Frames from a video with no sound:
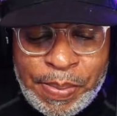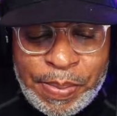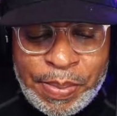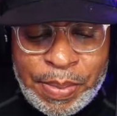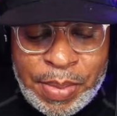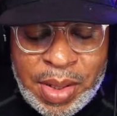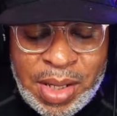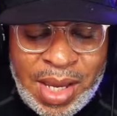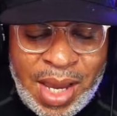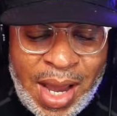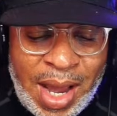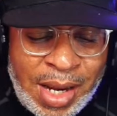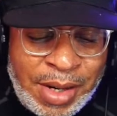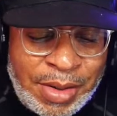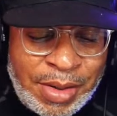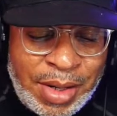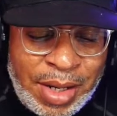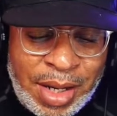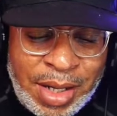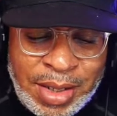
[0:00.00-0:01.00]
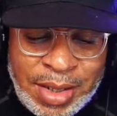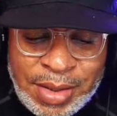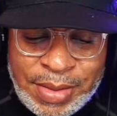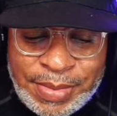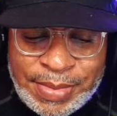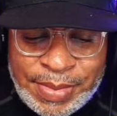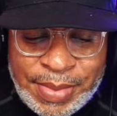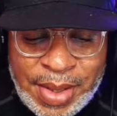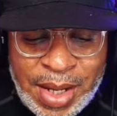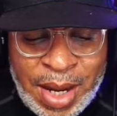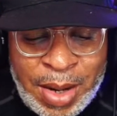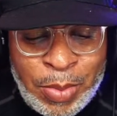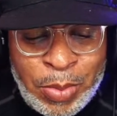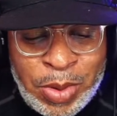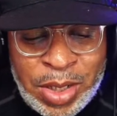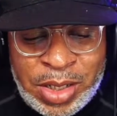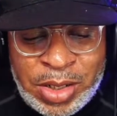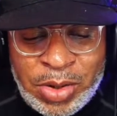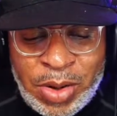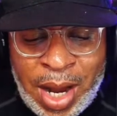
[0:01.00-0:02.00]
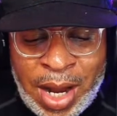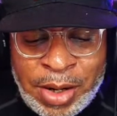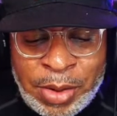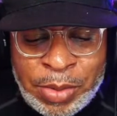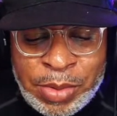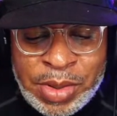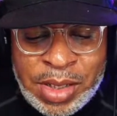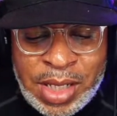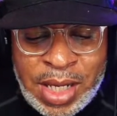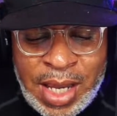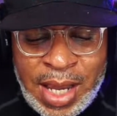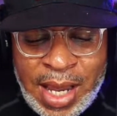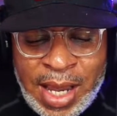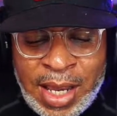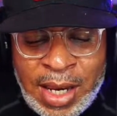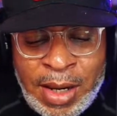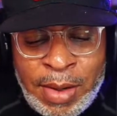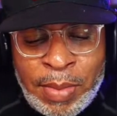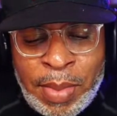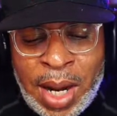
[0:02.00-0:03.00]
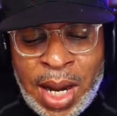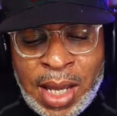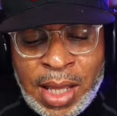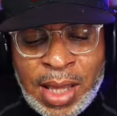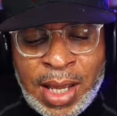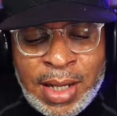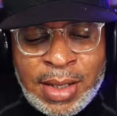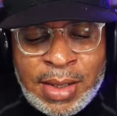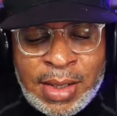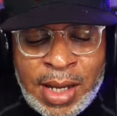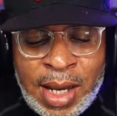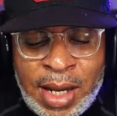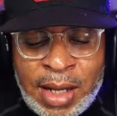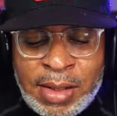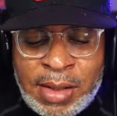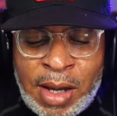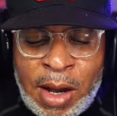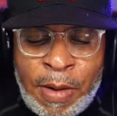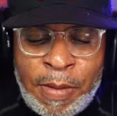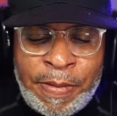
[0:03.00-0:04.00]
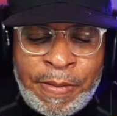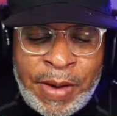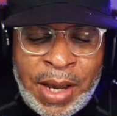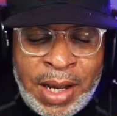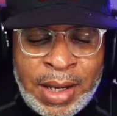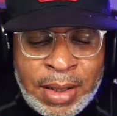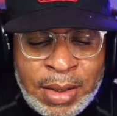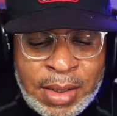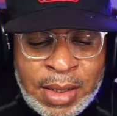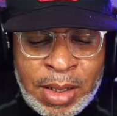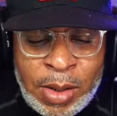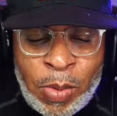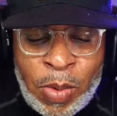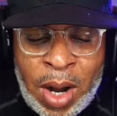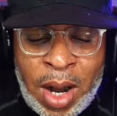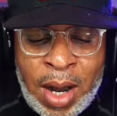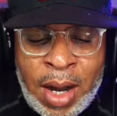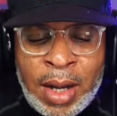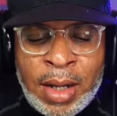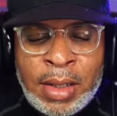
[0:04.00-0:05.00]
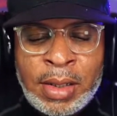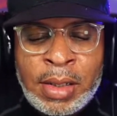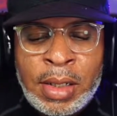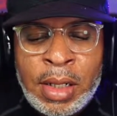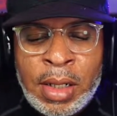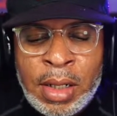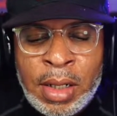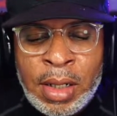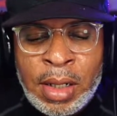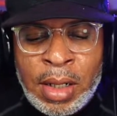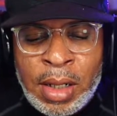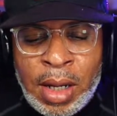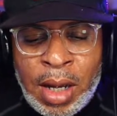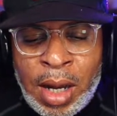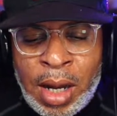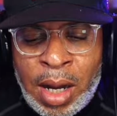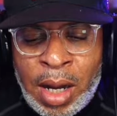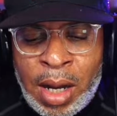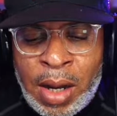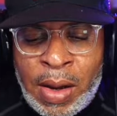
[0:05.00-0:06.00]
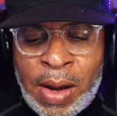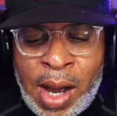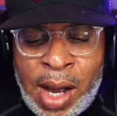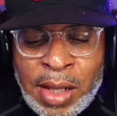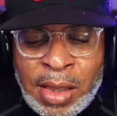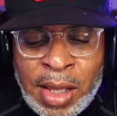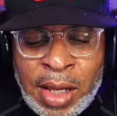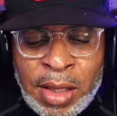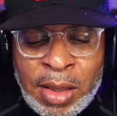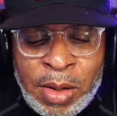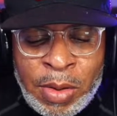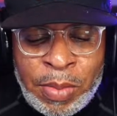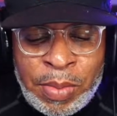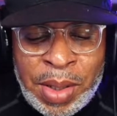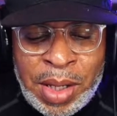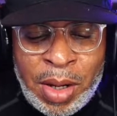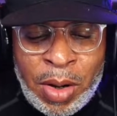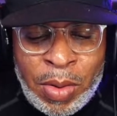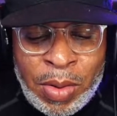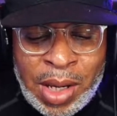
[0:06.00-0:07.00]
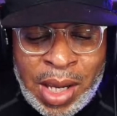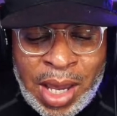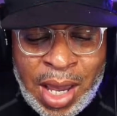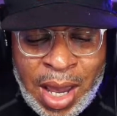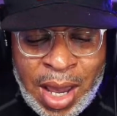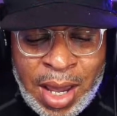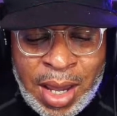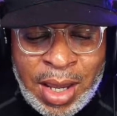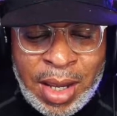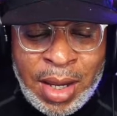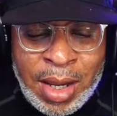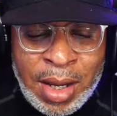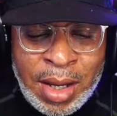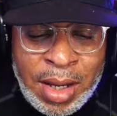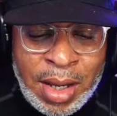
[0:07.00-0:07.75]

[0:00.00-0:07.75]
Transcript: But yeah, I'm with you. I don't see anybody that stands out fantasy wise. I think they'll be okay.